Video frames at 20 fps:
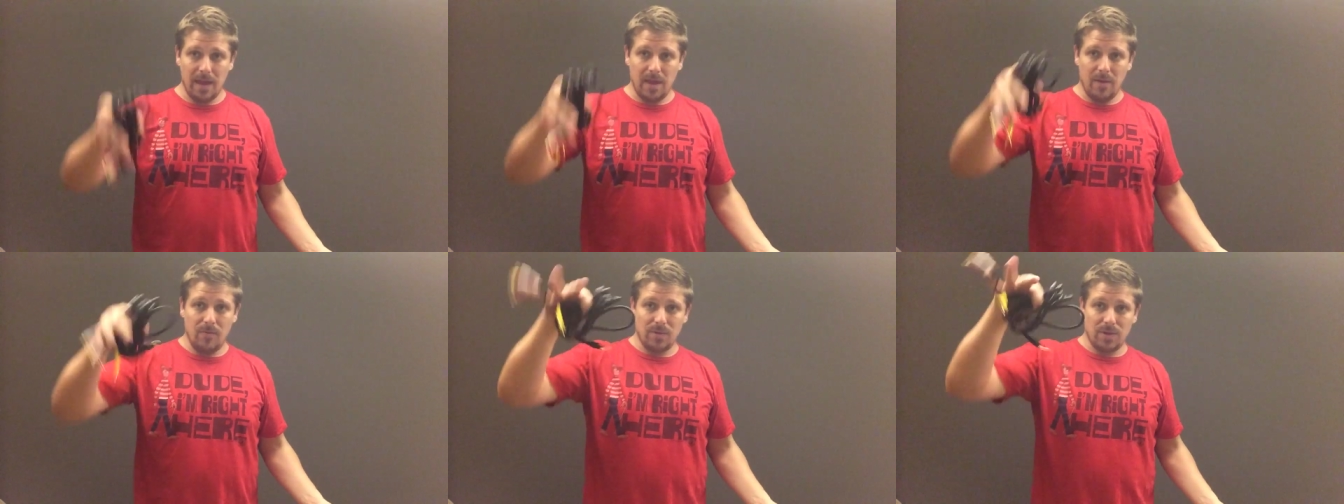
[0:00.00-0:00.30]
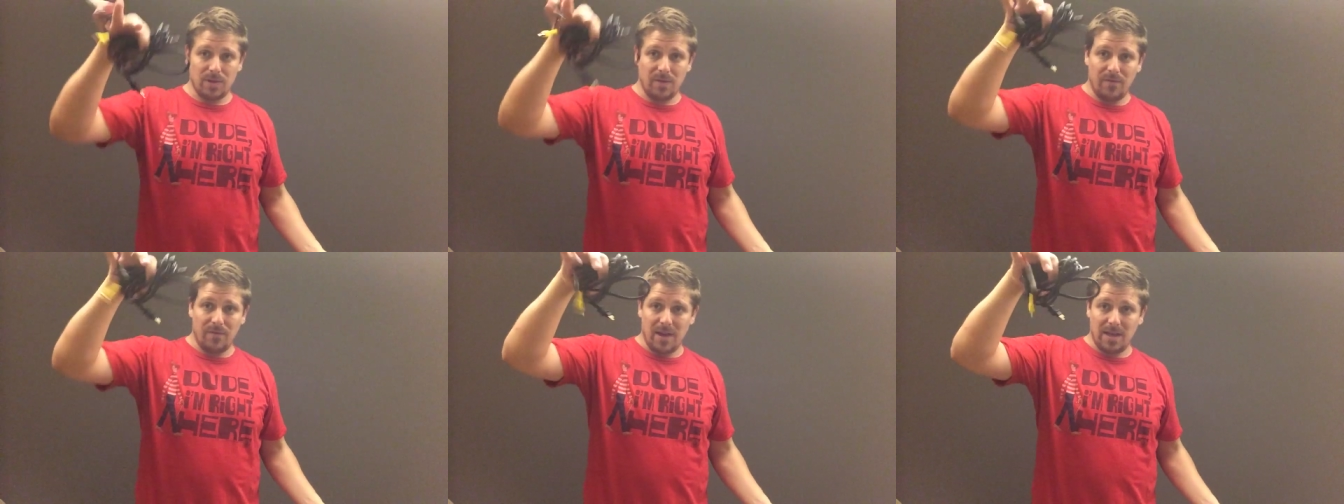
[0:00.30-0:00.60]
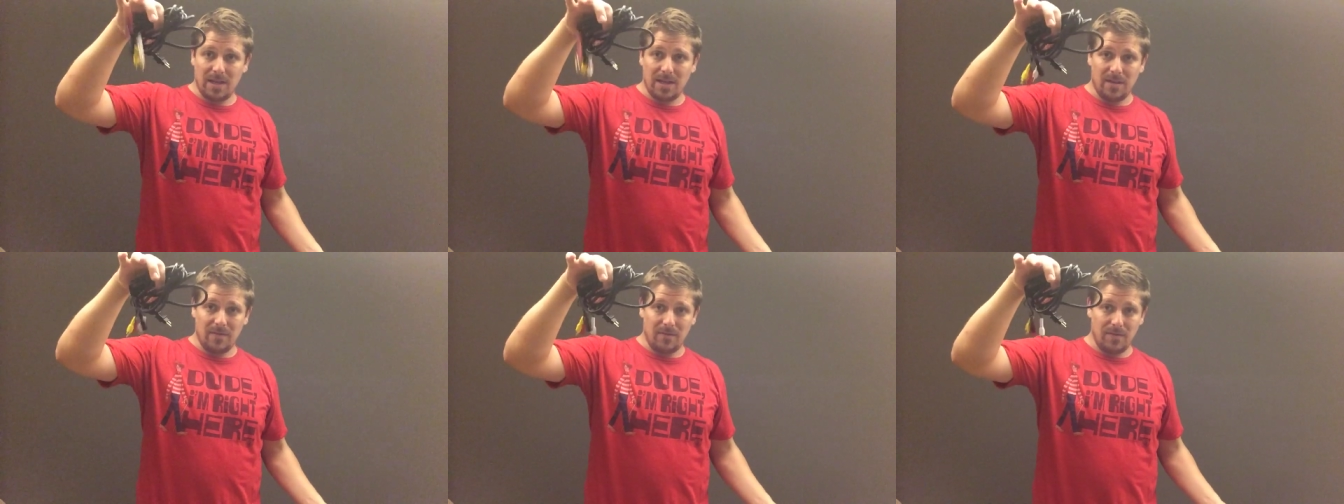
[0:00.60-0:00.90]
it was
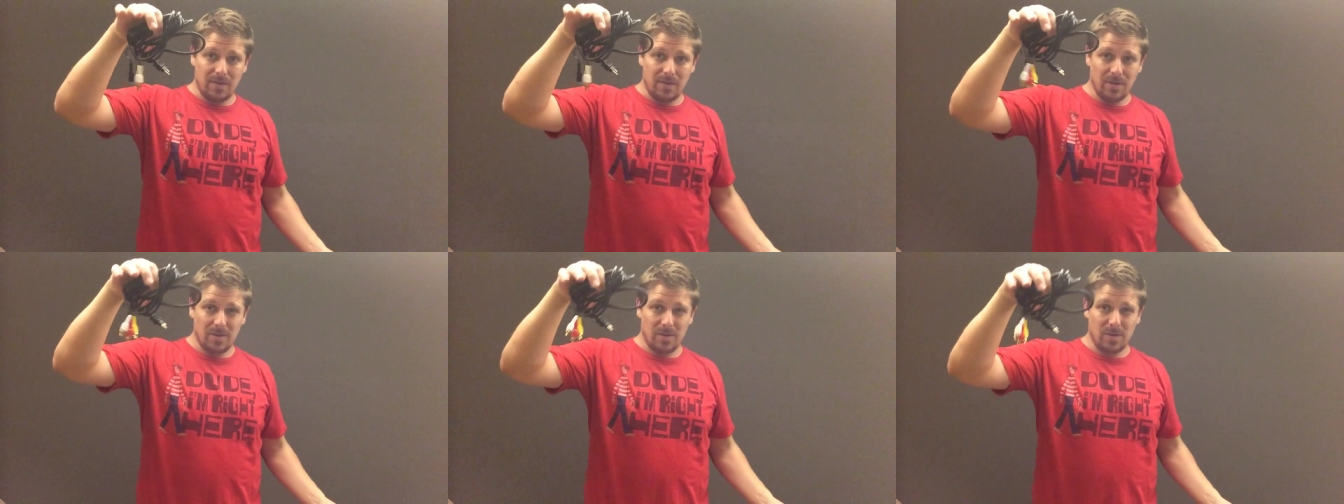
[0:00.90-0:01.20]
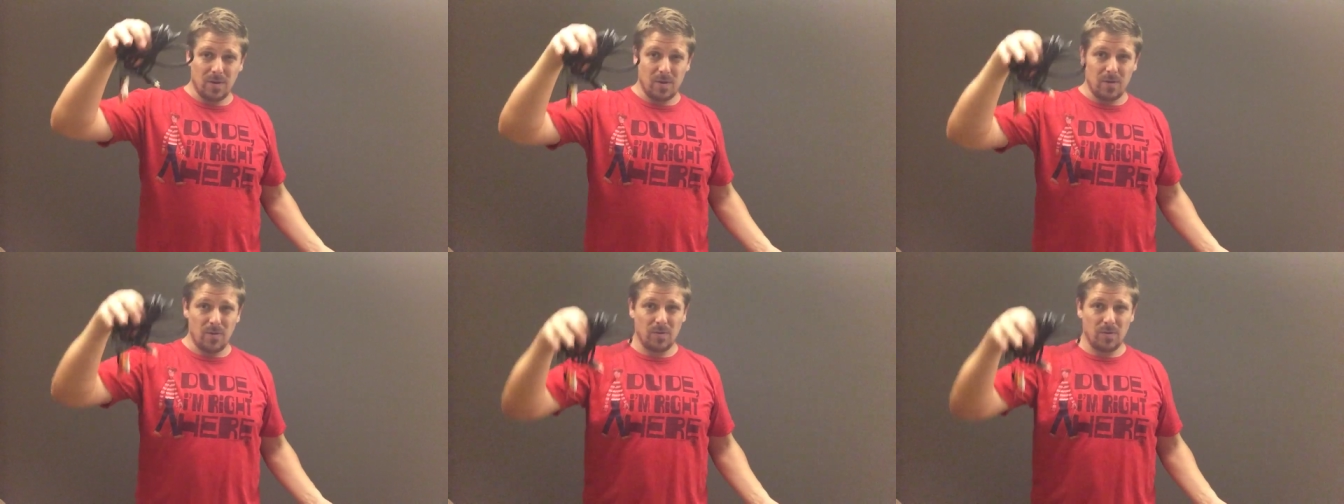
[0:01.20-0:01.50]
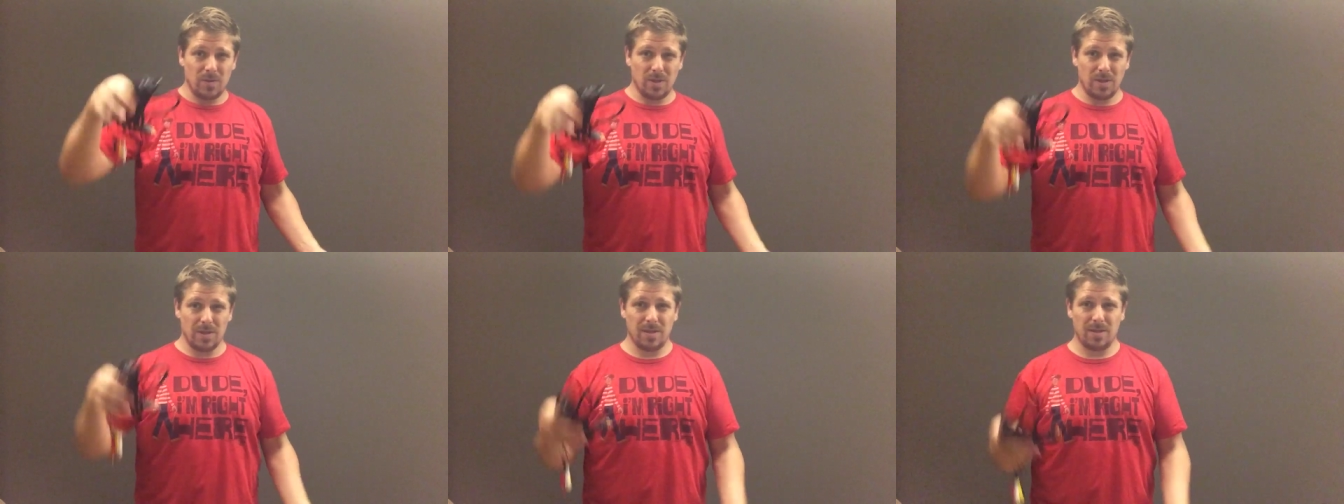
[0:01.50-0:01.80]
defective. So
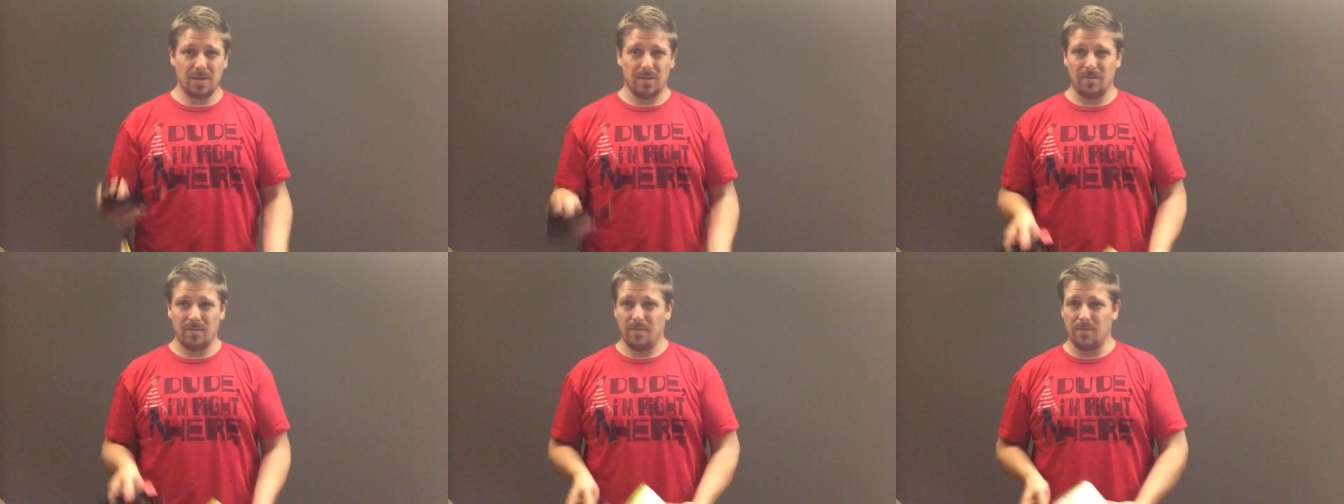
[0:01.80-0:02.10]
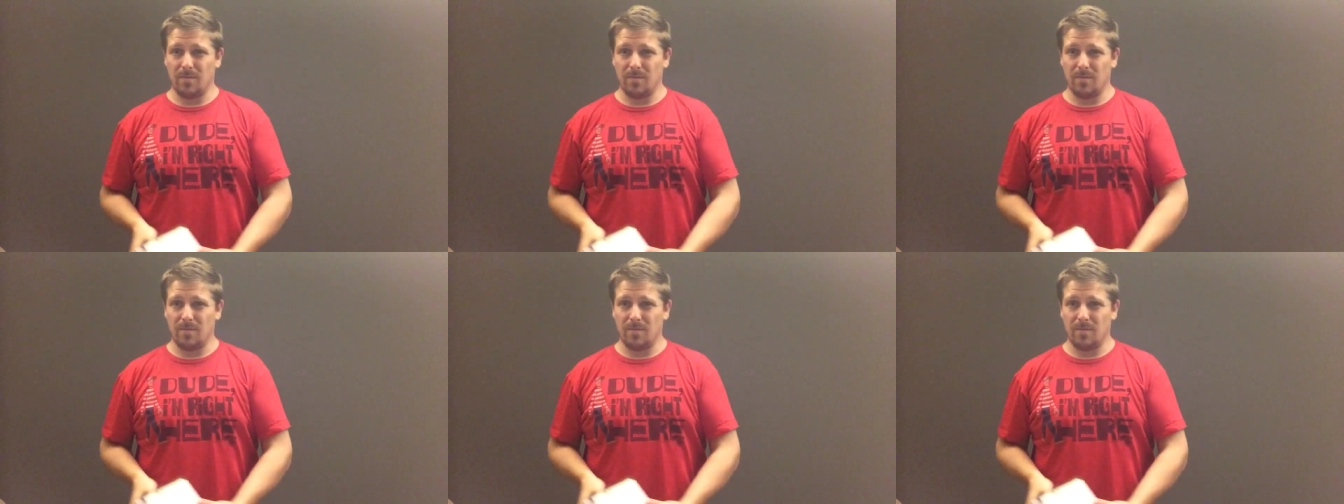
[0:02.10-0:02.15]
just